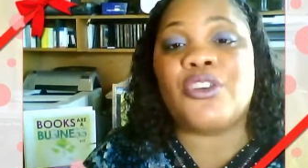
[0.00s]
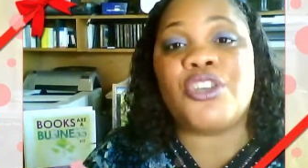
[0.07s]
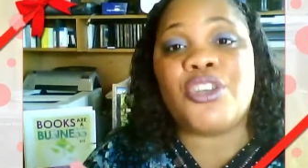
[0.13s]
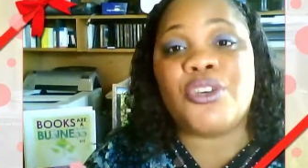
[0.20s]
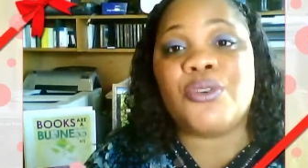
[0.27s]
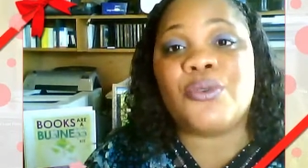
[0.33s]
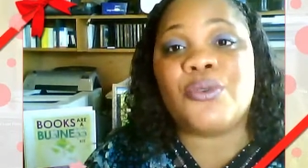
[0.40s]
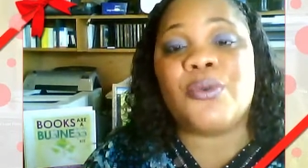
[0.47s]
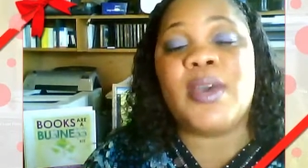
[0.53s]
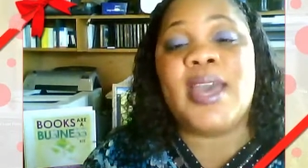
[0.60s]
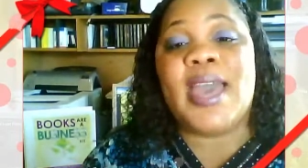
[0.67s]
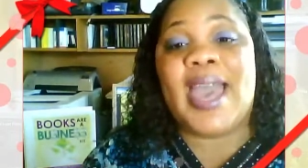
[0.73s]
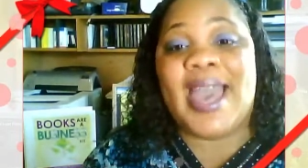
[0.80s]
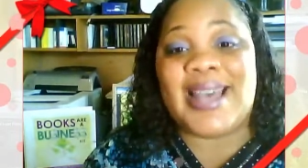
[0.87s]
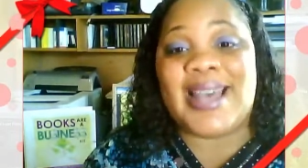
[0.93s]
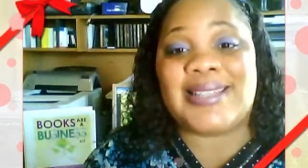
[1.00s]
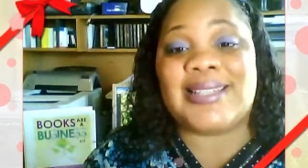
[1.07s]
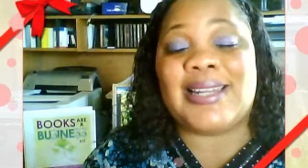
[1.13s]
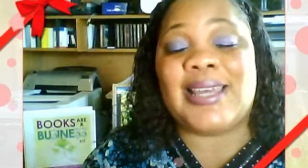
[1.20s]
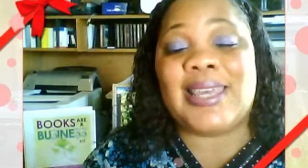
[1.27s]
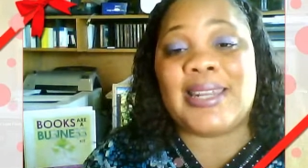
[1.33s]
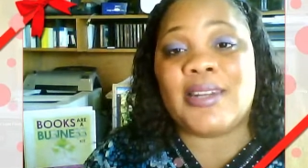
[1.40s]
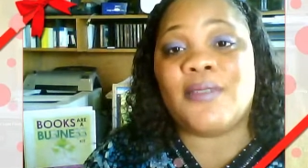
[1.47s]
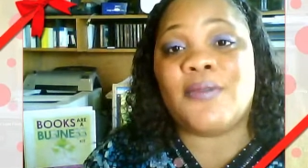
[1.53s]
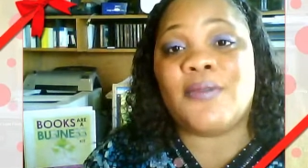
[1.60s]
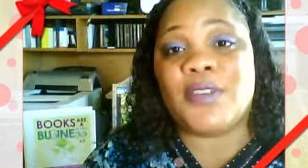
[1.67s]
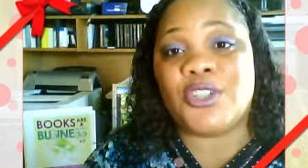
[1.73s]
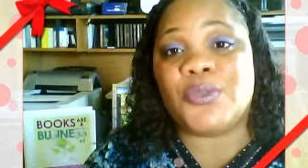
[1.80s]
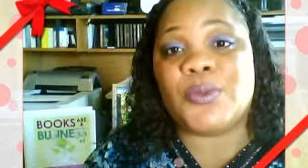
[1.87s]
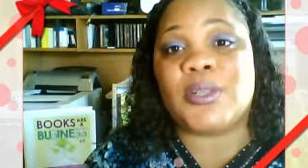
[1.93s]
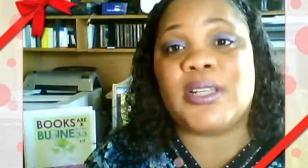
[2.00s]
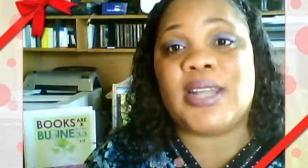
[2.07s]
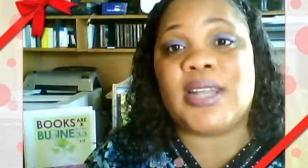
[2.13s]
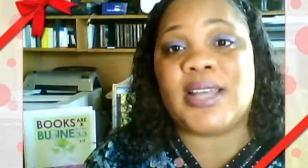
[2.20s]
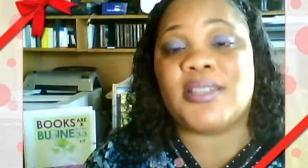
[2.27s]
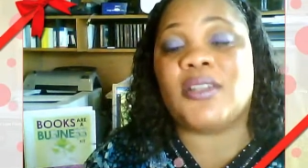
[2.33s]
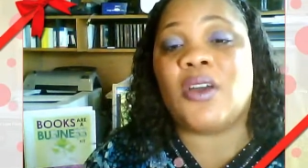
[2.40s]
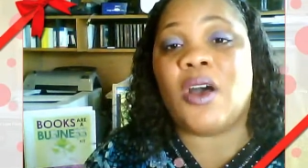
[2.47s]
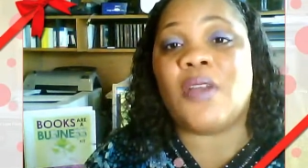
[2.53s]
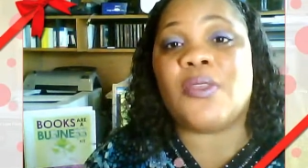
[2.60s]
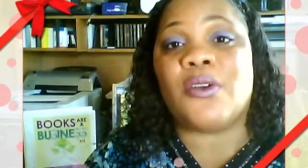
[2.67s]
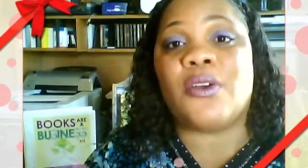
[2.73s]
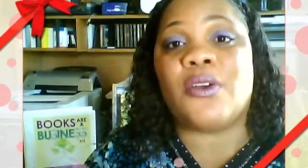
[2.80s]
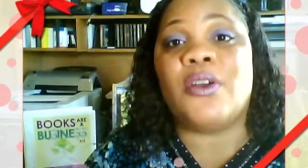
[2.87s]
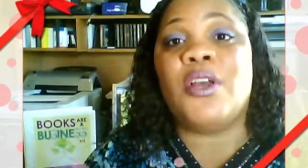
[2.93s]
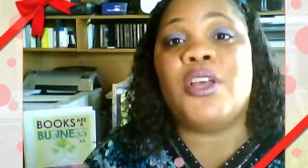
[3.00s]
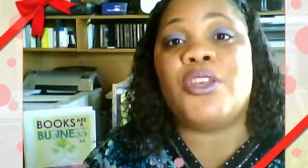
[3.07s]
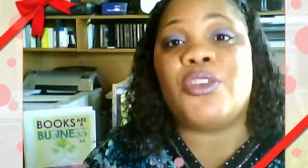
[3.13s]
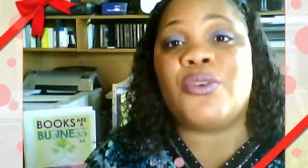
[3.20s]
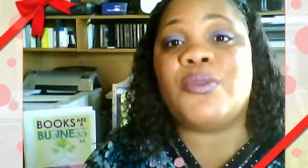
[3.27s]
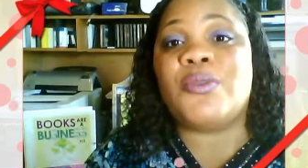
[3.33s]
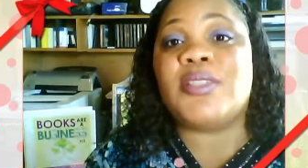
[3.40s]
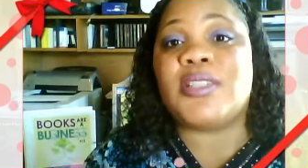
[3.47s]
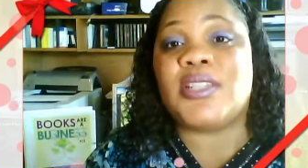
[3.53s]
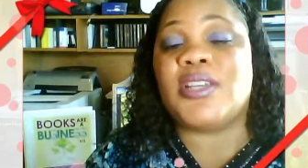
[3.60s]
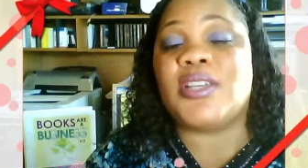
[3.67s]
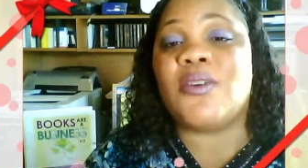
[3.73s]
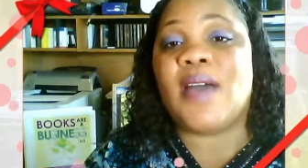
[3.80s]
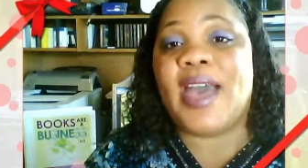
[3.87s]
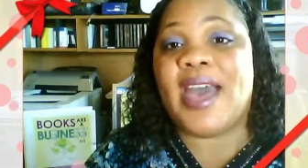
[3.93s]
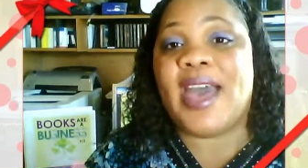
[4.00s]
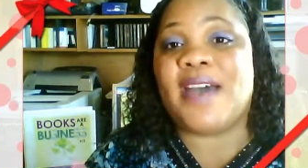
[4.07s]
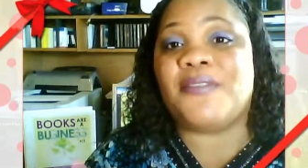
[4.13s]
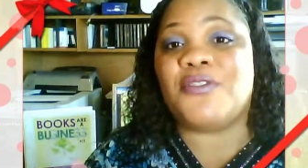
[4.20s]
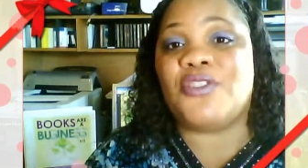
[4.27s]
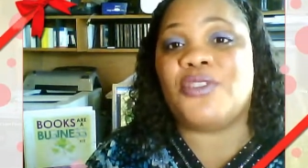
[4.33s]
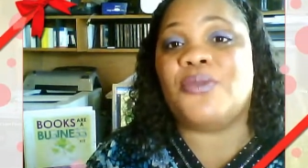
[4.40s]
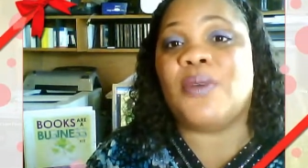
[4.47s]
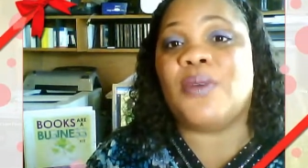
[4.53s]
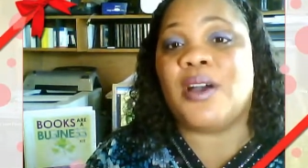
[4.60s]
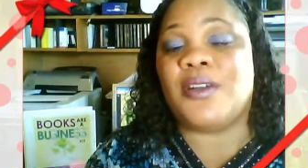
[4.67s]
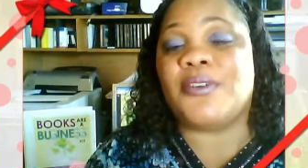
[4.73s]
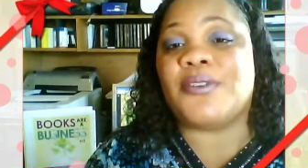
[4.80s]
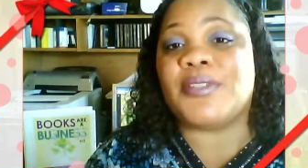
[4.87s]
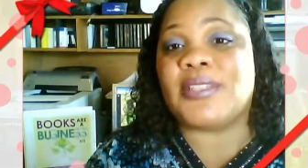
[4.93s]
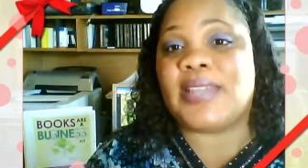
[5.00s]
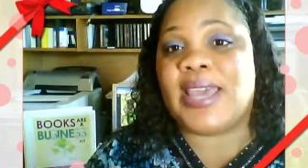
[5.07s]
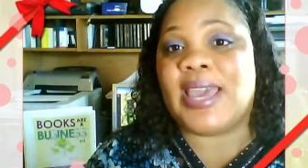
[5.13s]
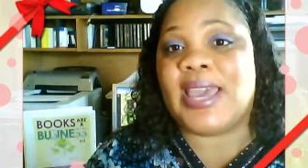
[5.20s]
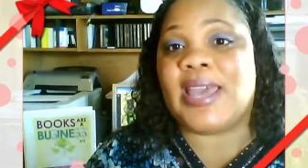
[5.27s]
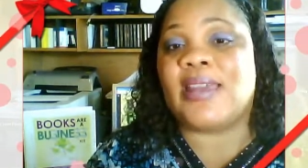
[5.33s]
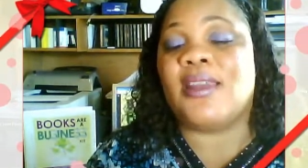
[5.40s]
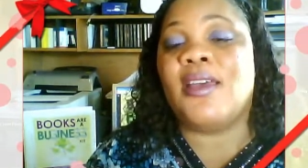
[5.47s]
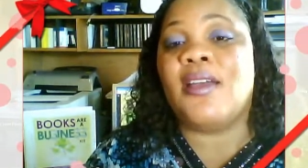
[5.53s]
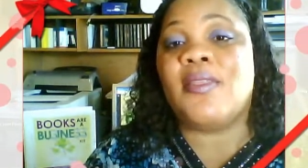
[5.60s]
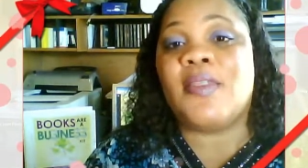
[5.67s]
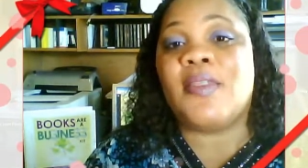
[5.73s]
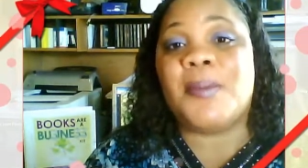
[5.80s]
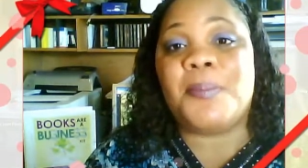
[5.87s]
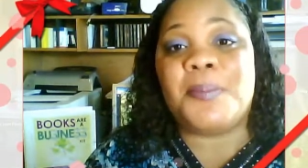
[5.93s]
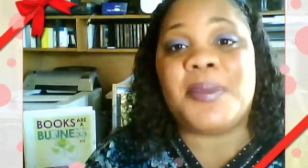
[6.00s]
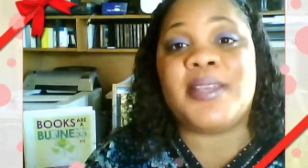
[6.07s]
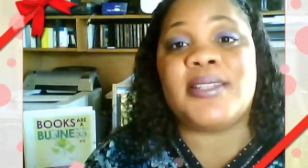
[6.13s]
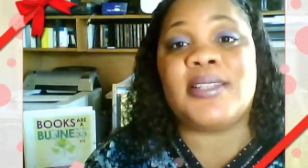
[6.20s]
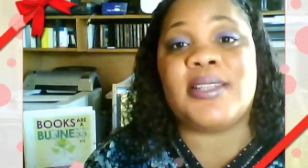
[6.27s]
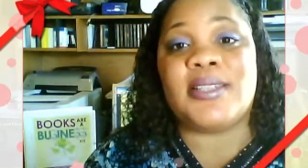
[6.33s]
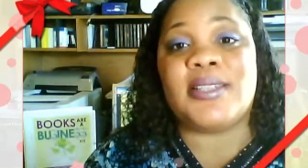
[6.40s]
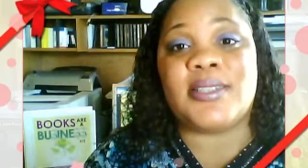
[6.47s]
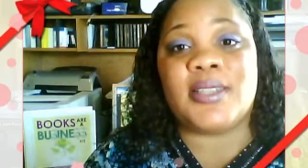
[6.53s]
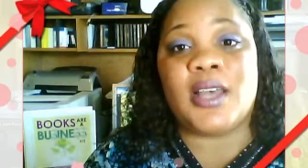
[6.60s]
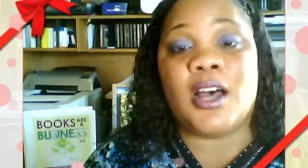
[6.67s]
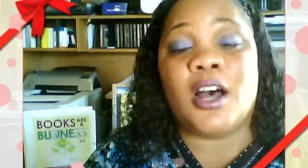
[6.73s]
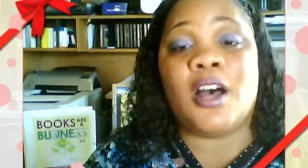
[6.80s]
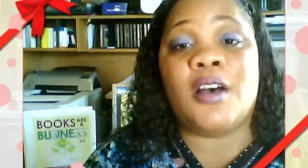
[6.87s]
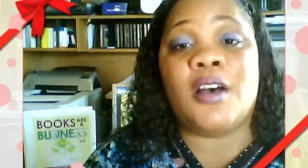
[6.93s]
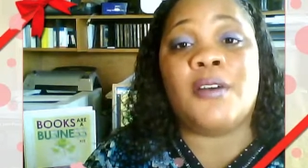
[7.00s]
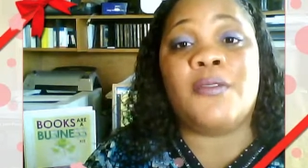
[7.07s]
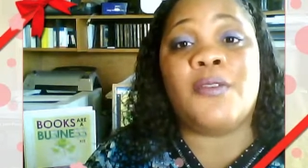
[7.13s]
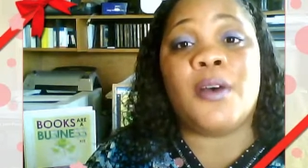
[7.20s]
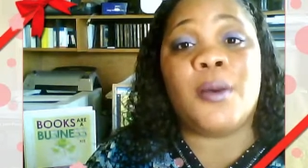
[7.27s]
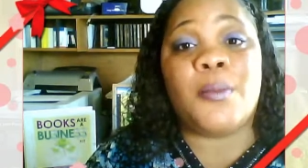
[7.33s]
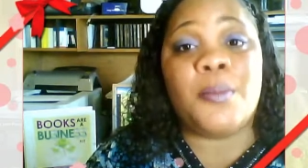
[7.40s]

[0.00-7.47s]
You, as an individual and as an author, you still have to understand the business of